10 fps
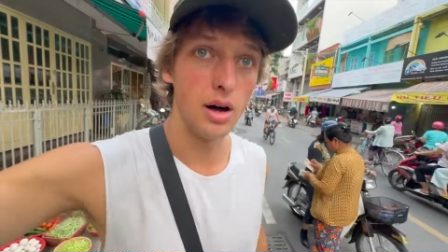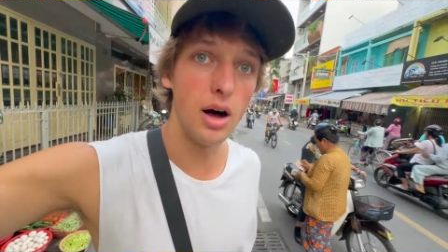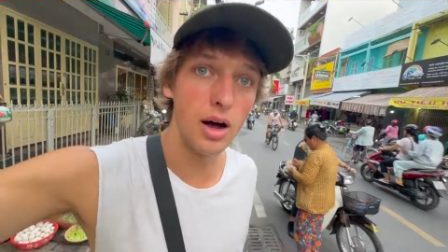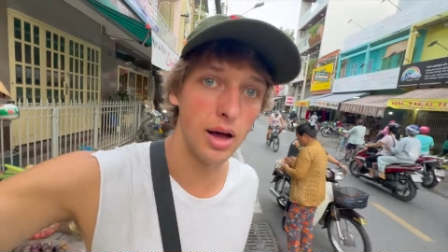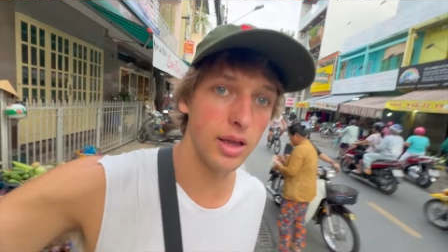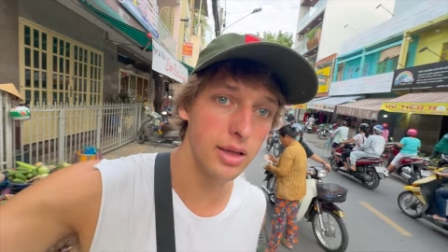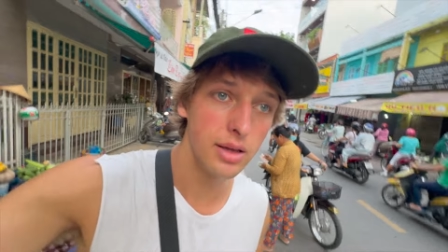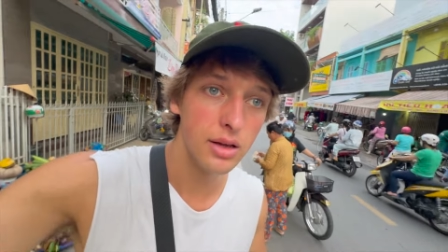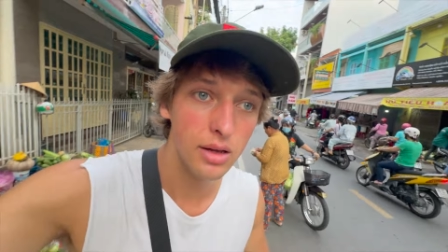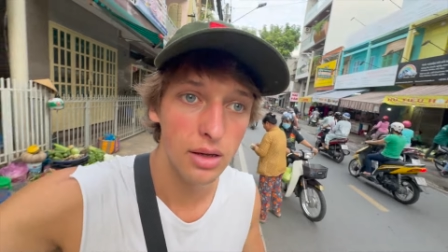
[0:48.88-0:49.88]
I
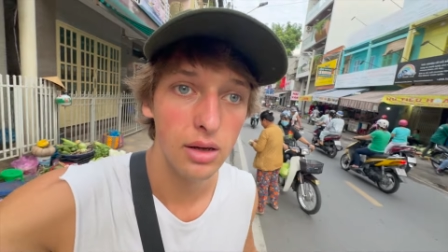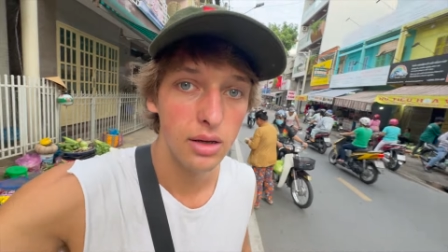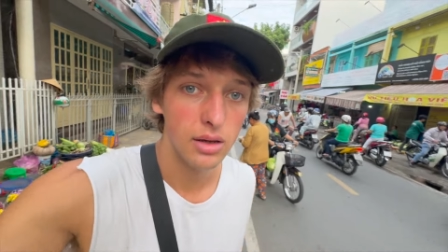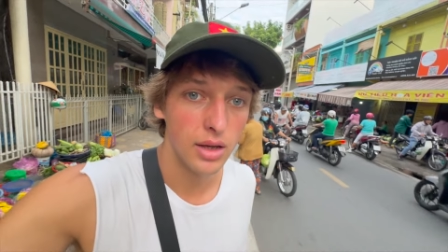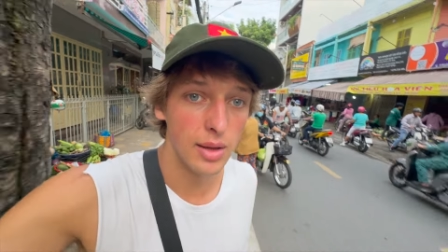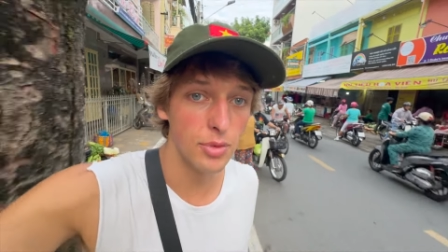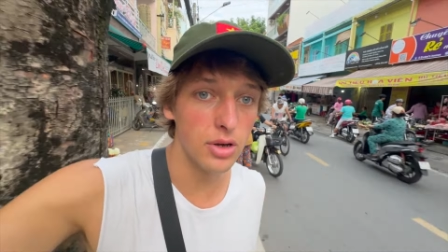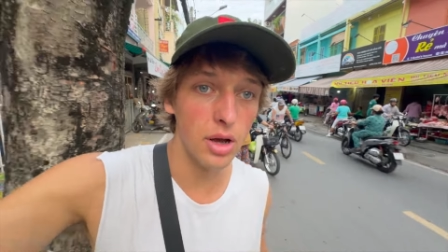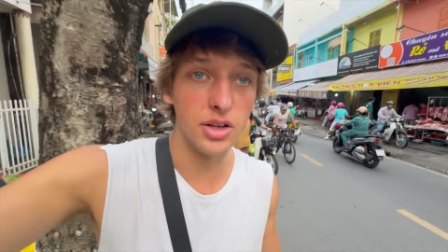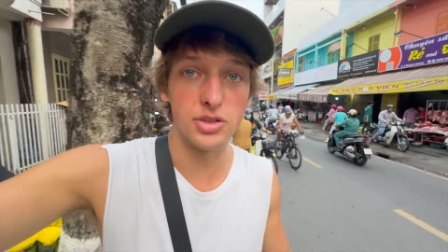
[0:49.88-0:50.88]
am
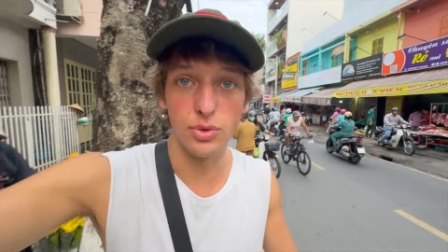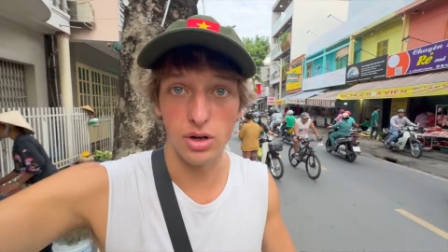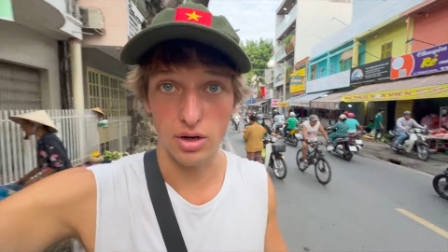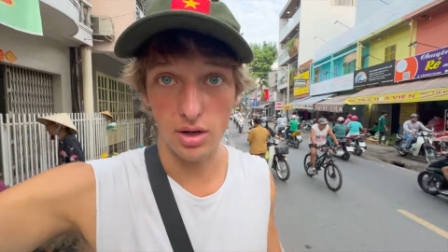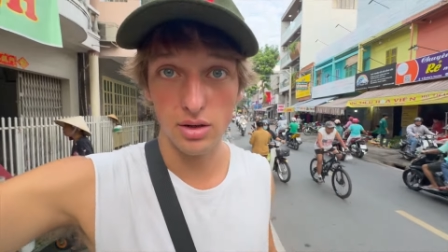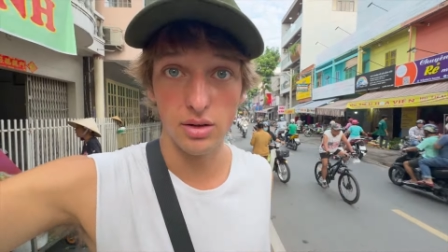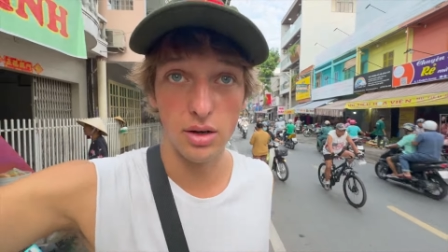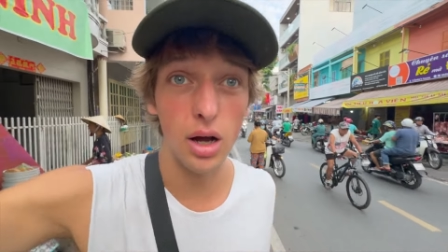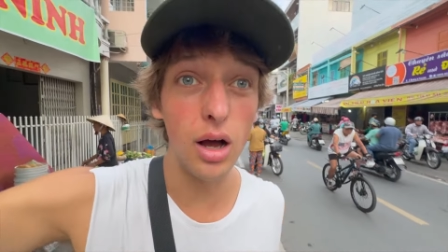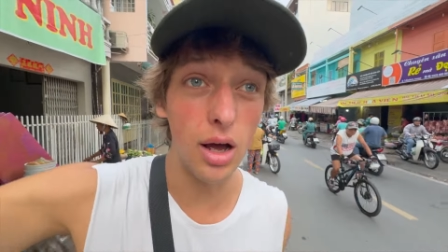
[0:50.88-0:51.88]
not going to work.
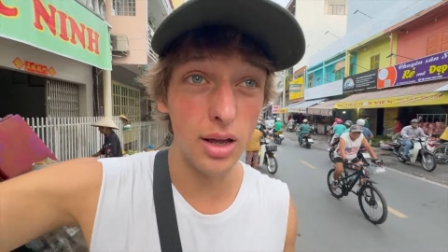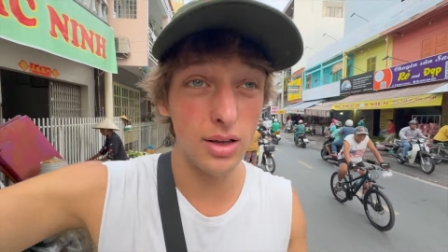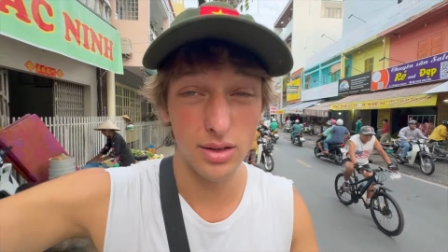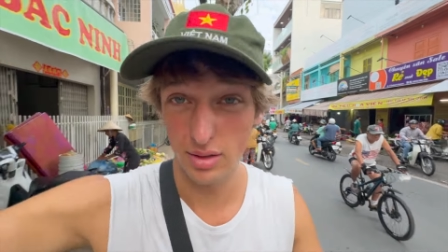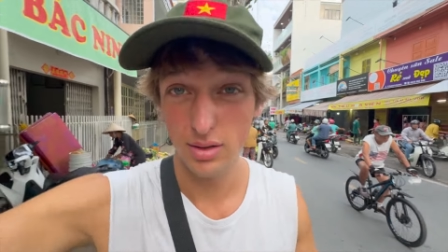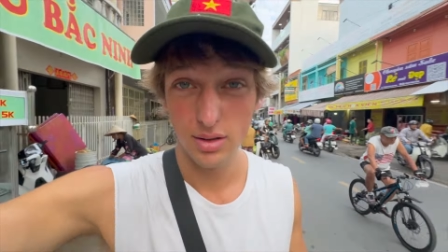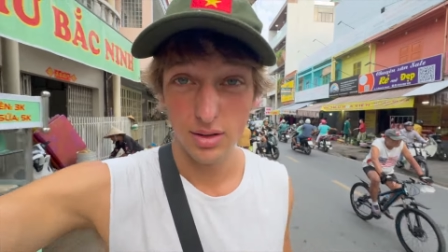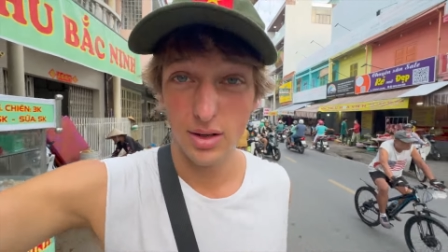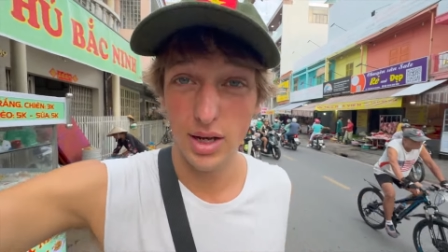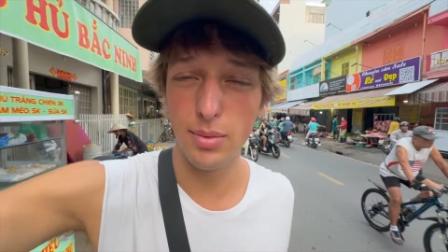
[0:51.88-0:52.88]
I
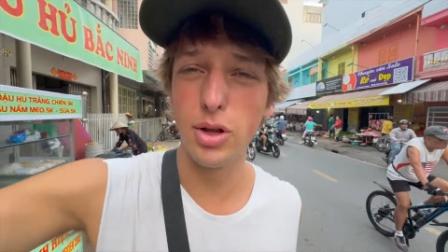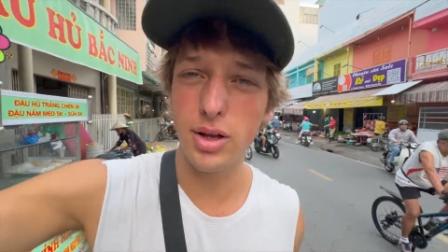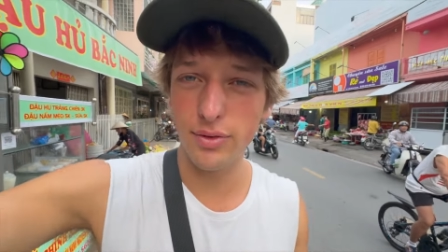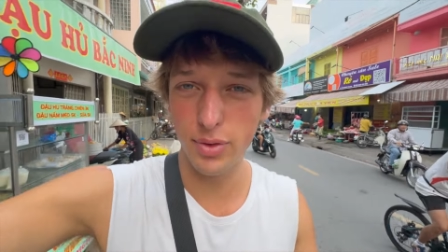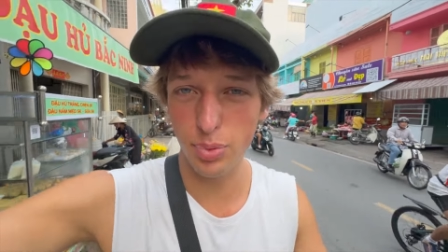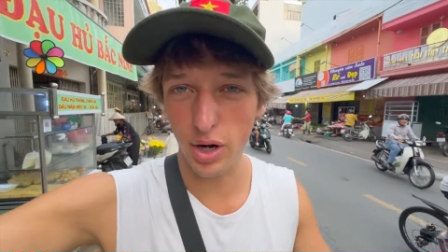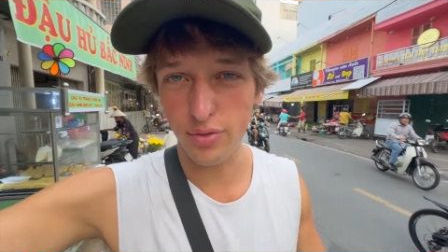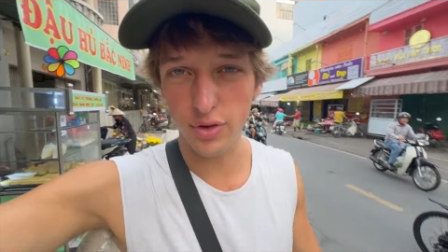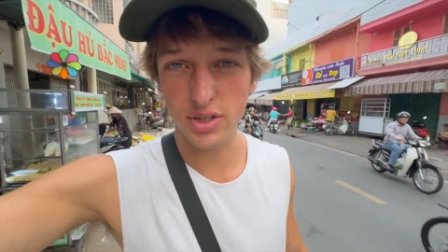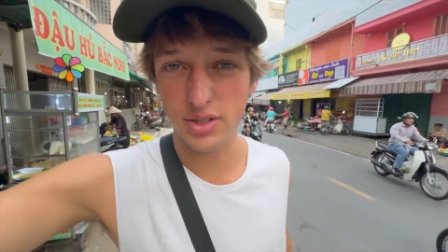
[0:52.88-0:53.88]
and looking for breakfast.